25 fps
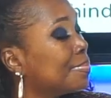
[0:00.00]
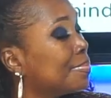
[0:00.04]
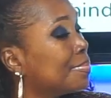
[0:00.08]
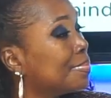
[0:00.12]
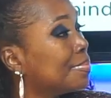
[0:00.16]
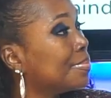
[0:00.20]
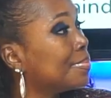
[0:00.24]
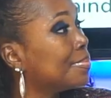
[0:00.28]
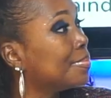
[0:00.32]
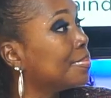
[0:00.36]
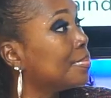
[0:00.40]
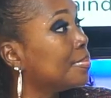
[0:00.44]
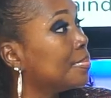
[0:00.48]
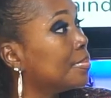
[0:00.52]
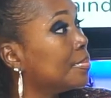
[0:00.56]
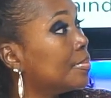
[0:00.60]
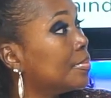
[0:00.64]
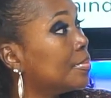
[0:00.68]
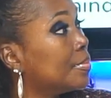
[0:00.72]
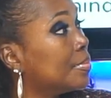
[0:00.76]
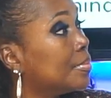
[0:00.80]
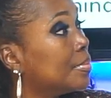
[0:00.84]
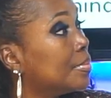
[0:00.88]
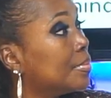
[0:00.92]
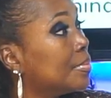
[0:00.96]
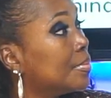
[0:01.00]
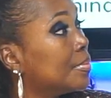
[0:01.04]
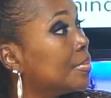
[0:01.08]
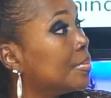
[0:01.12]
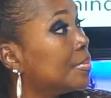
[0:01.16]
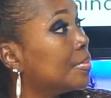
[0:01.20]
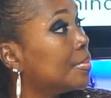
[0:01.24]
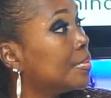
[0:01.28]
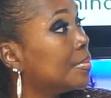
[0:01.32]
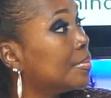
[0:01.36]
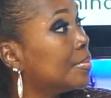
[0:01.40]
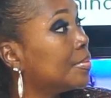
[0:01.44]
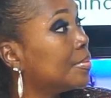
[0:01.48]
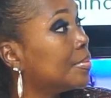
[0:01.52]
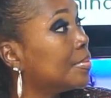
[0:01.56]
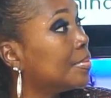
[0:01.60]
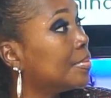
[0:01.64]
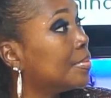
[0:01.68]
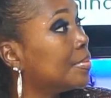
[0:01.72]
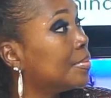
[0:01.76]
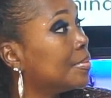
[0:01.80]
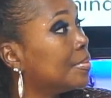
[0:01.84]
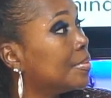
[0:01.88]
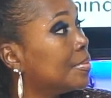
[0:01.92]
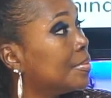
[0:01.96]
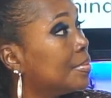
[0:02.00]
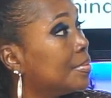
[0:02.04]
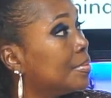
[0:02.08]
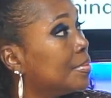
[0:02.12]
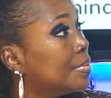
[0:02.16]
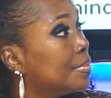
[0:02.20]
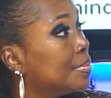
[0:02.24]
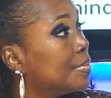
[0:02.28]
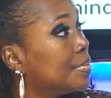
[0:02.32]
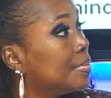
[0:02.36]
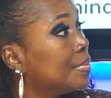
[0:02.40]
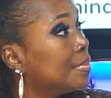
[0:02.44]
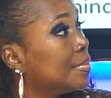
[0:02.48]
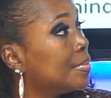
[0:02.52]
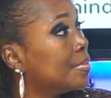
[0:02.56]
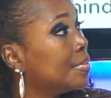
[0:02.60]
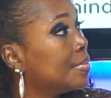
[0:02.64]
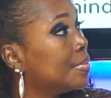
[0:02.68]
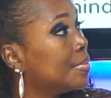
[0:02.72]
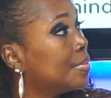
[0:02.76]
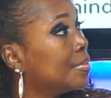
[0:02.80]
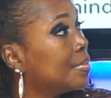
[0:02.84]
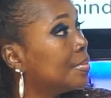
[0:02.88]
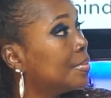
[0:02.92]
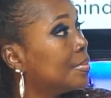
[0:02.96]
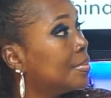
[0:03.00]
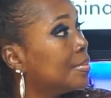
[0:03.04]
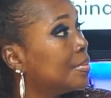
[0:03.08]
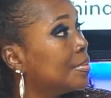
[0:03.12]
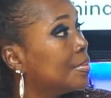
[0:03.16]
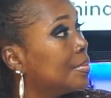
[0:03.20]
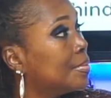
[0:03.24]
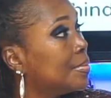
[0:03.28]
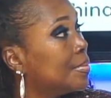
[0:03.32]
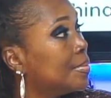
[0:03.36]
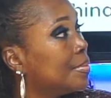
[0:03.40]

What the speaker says: (not speaking)